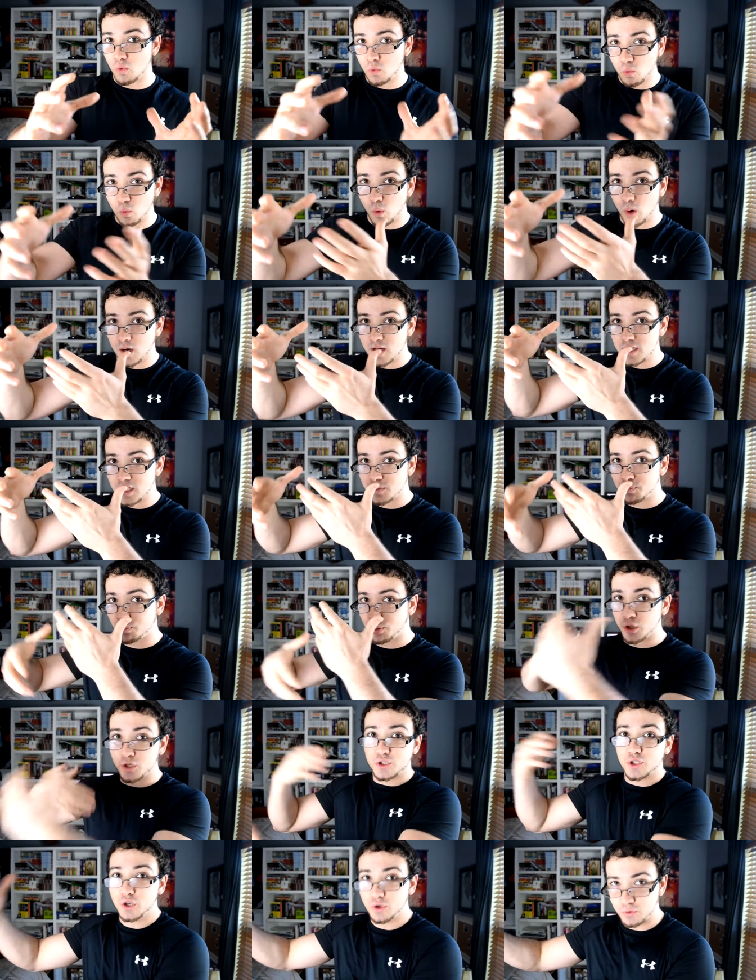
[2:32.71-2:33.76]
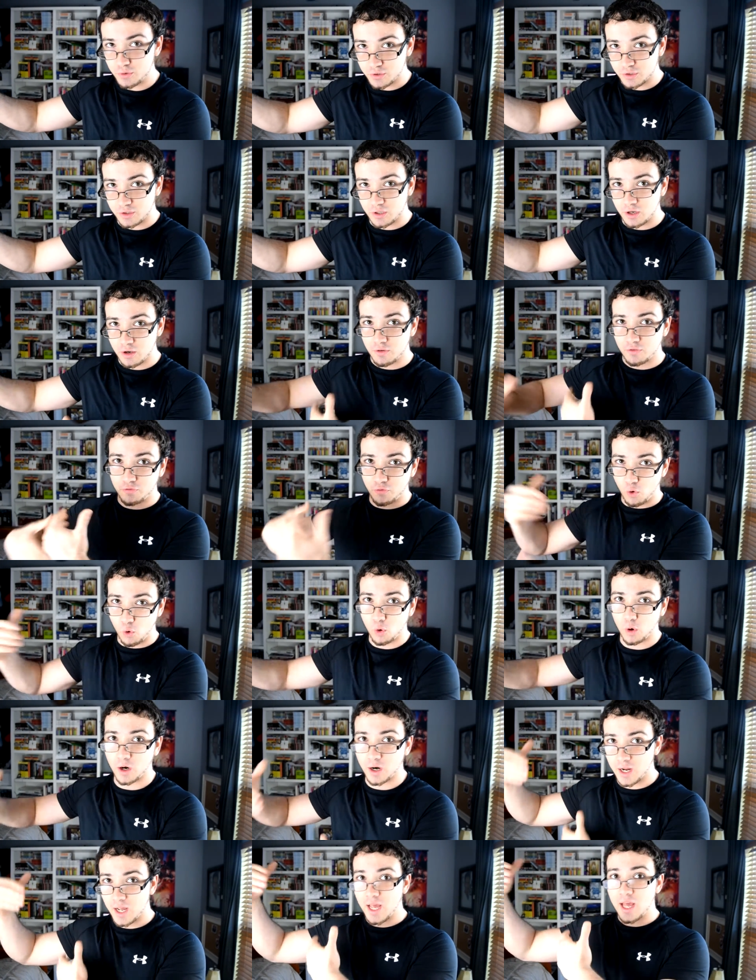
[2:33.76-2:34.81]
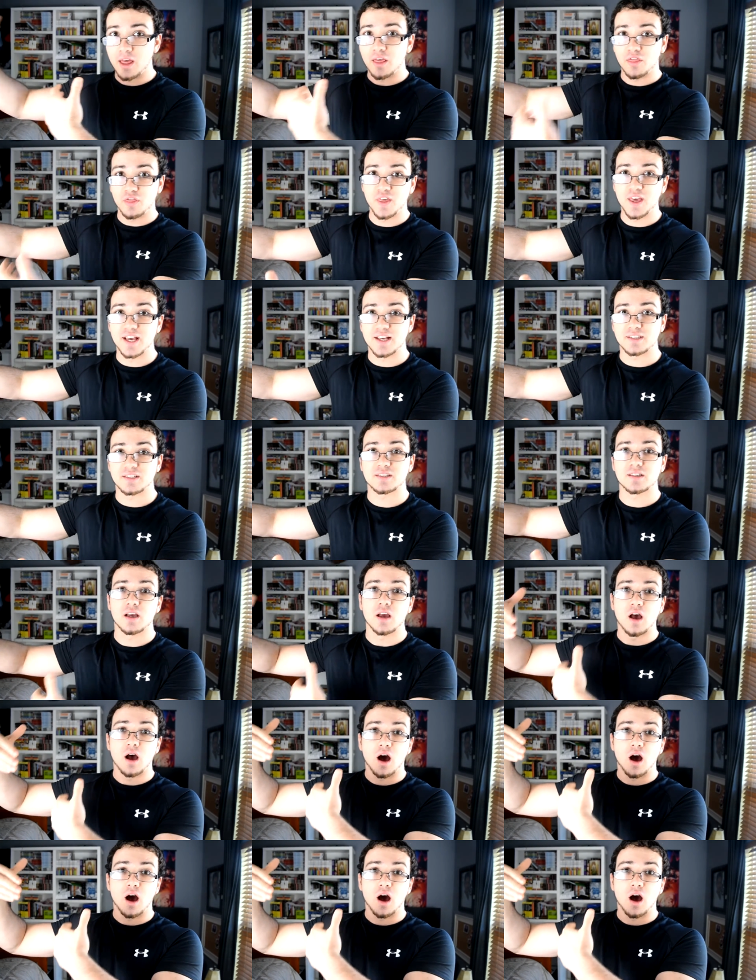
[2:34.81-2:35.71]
was produced for this